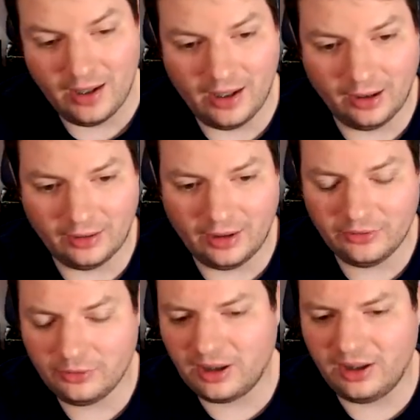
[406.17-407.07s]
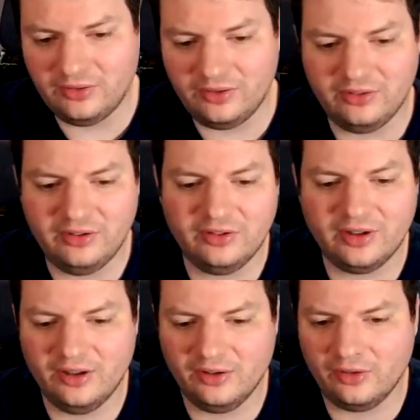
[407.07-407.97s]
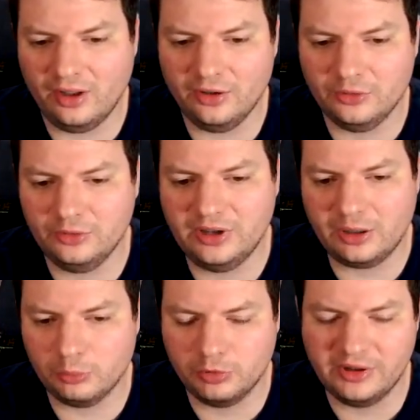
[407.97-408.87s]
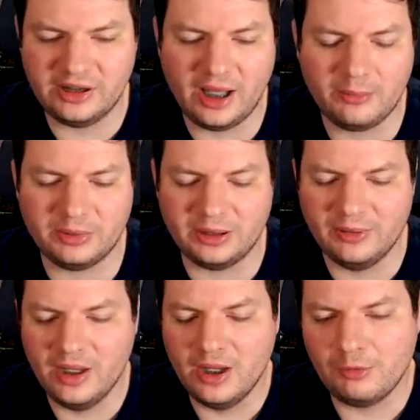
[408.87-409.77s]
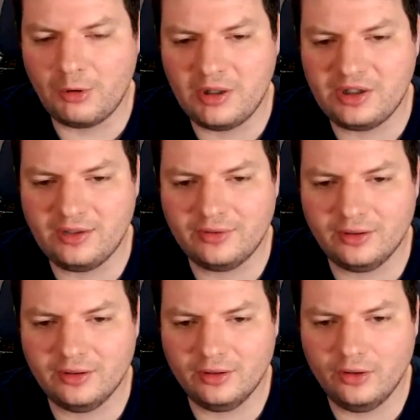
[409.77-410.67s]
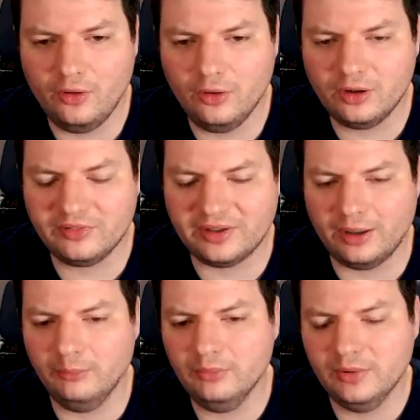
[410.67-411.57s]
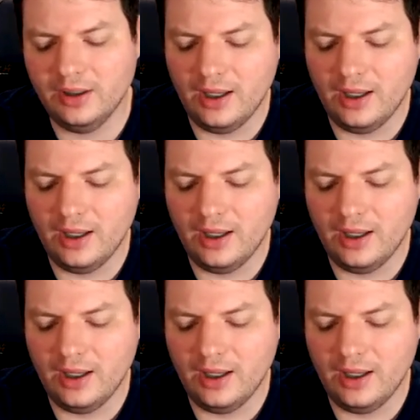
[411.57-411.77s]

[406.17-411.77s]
And as you can see, these guys are today pretty happy. We will test all of them.